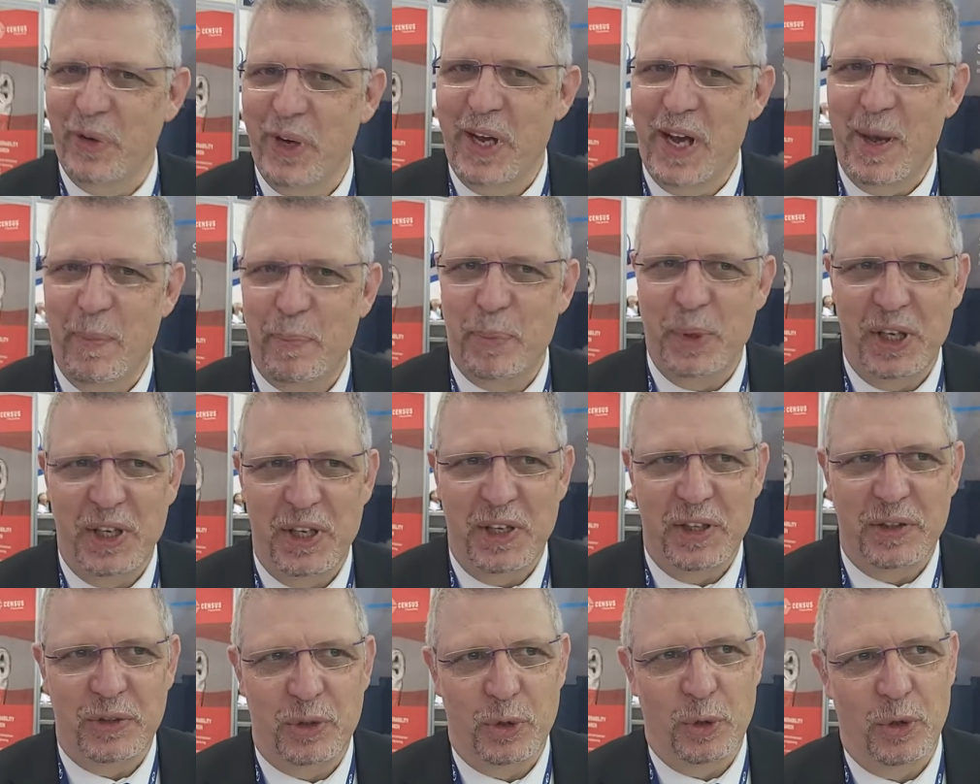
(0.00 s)
Very
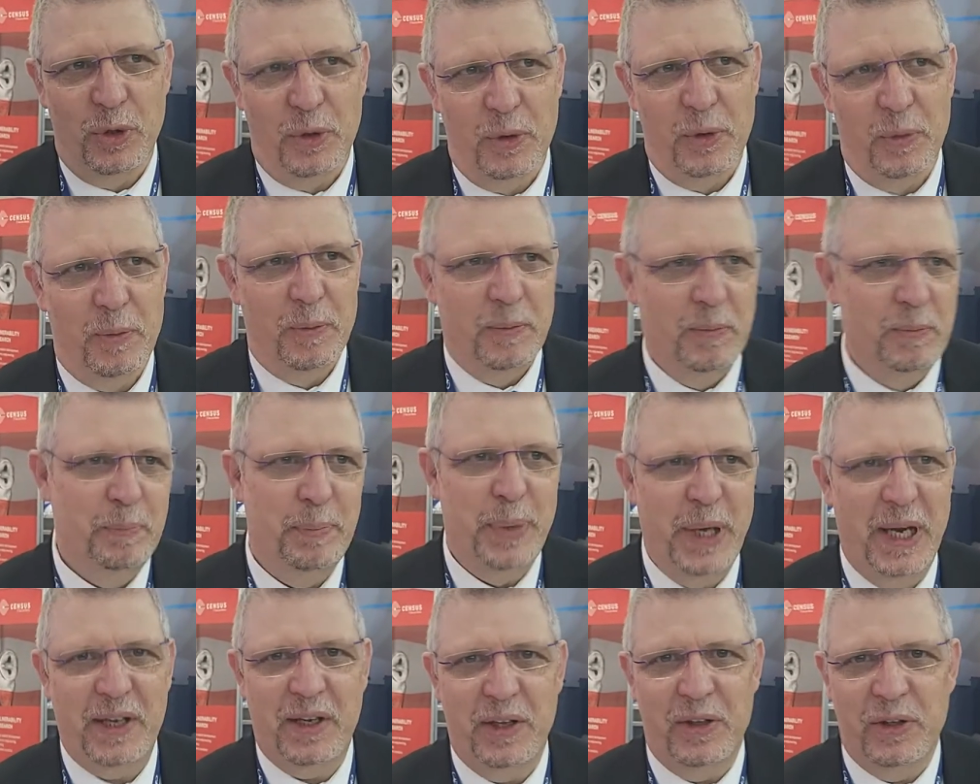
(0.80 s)
happy to
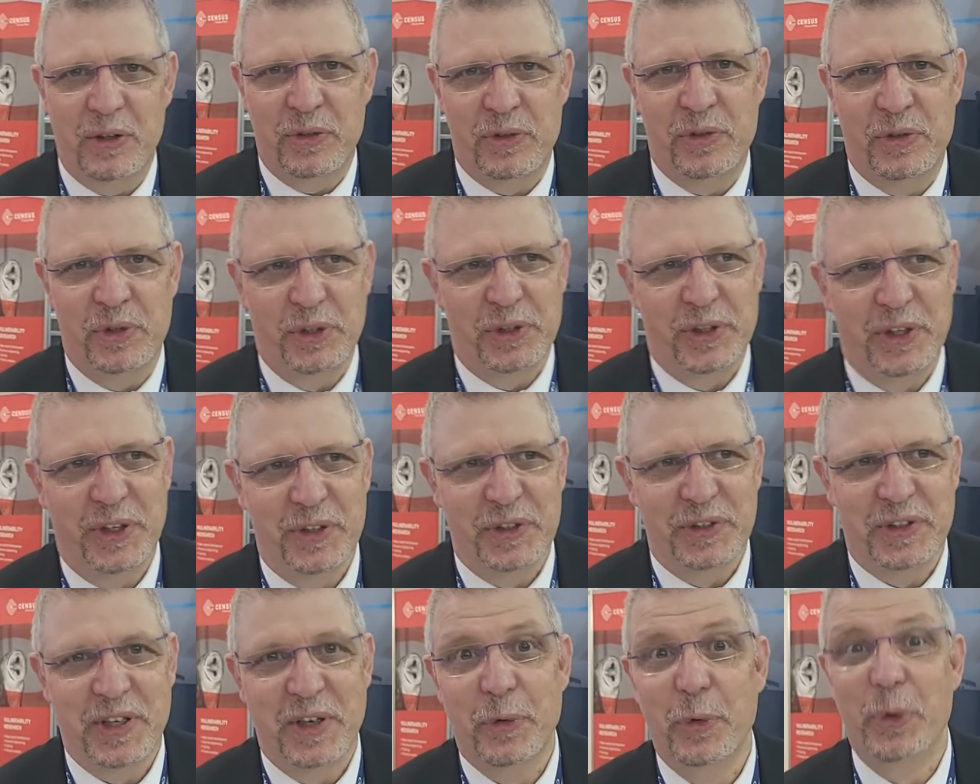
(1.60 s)
back
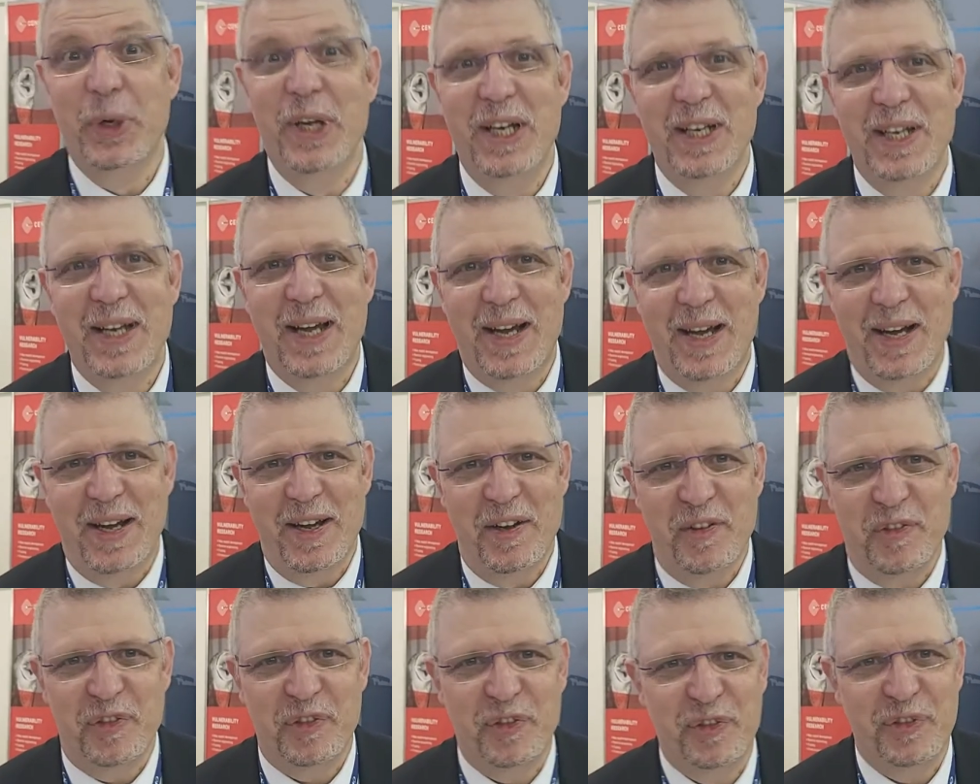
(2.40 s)
to the real
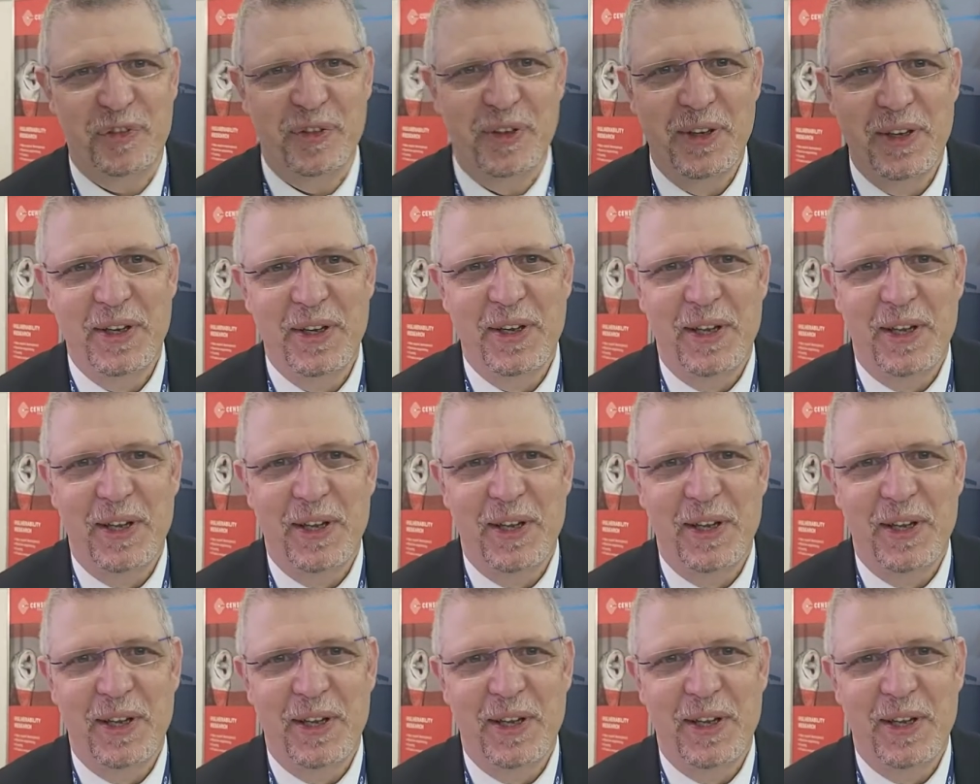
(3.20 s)
life